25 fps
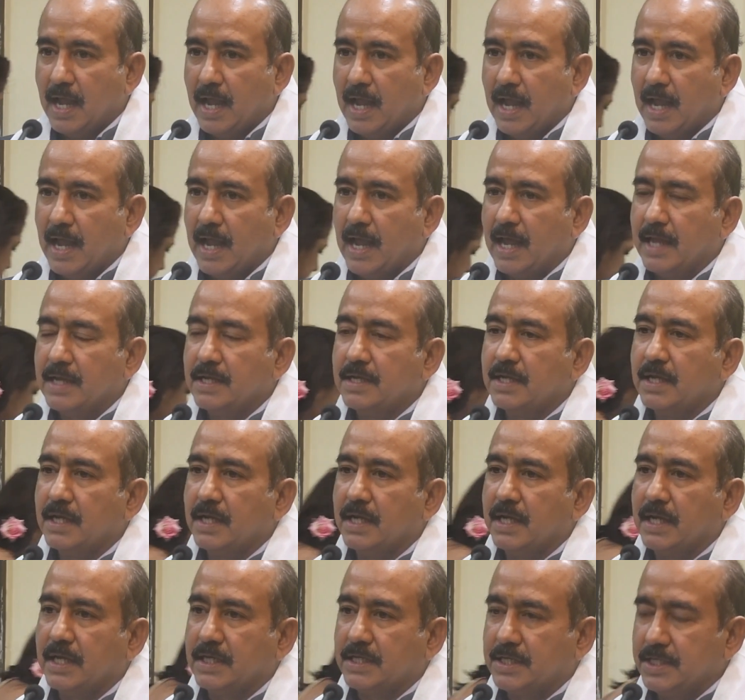And
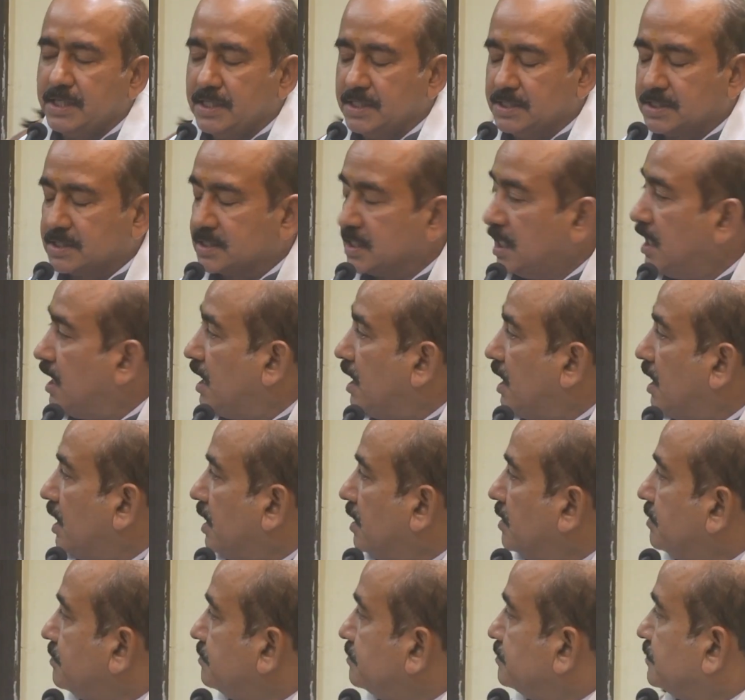it is,
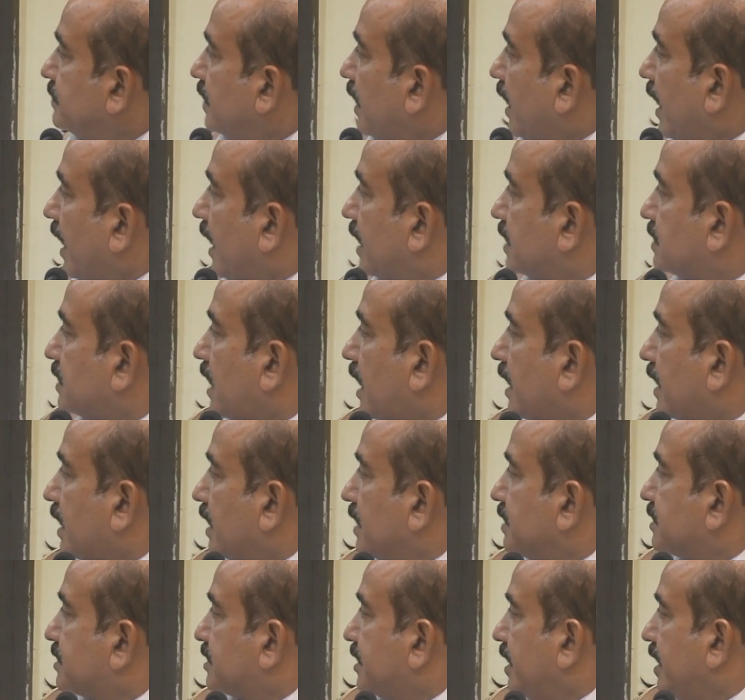as I
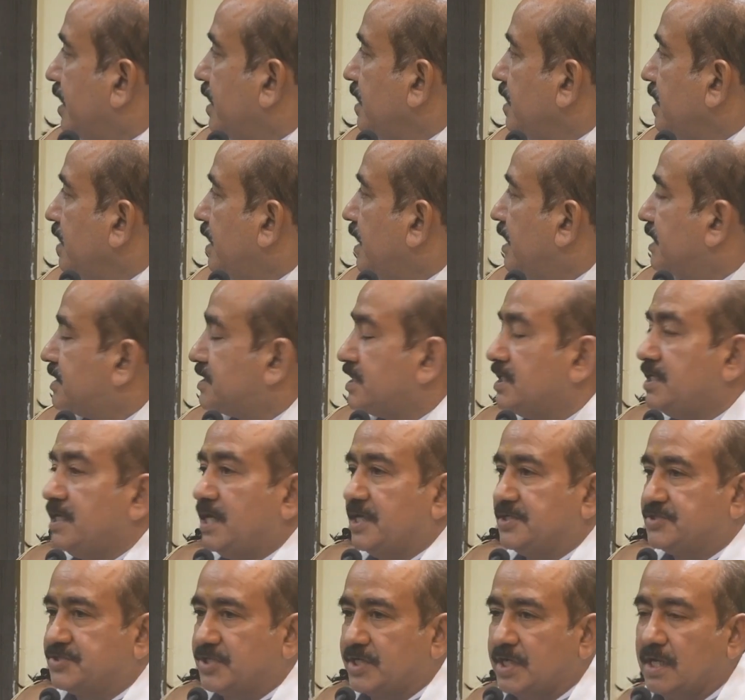can say, it's a
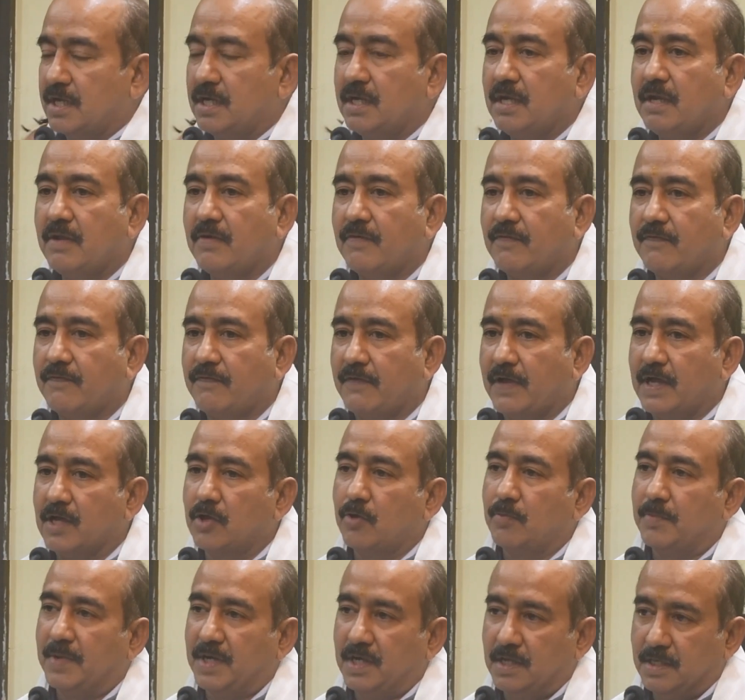natural
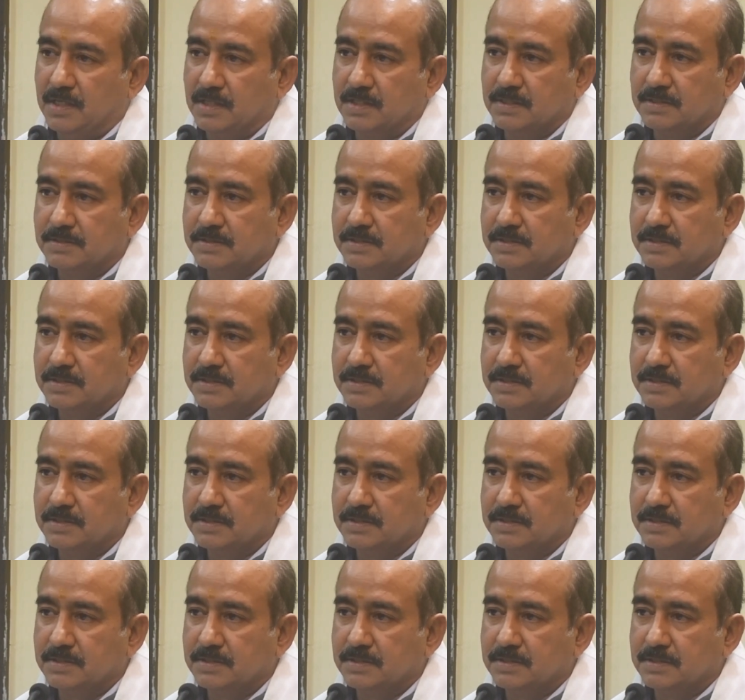phenomenon.